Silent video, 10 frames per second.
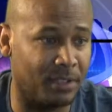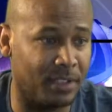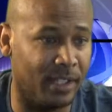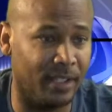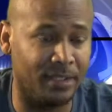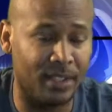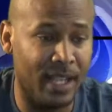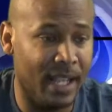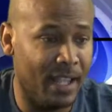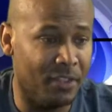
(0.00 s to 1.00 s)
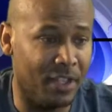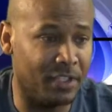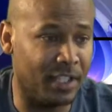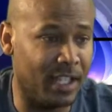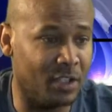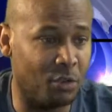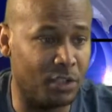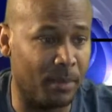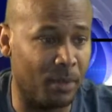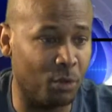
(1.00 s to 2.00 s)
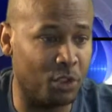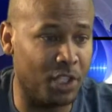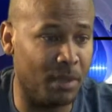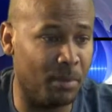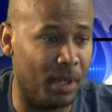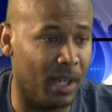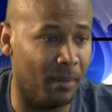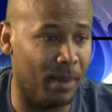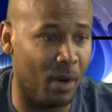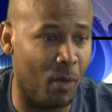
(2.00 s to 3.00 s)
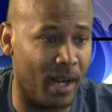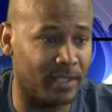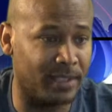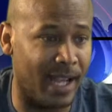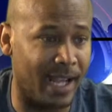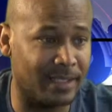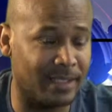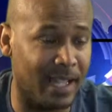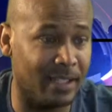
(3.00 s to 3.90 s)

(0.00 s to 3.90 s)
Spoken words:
Says this will get you some of those cheap marijuana stocks,